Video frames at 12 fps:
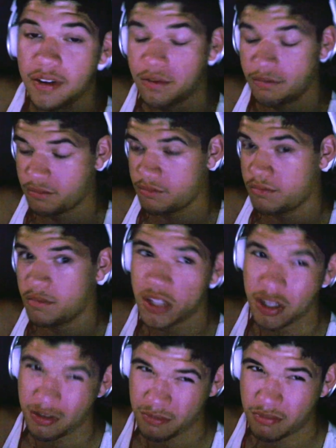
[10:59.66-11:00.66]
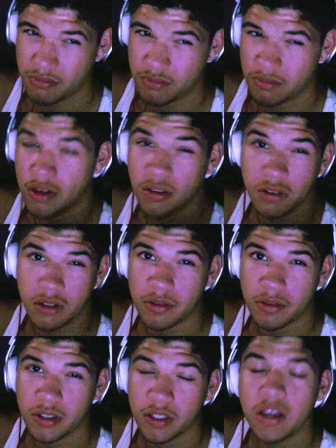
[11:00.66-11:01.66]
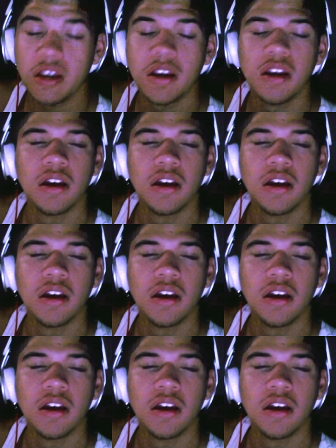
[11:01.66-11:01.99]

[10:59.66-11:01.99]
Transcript: tired, so don't look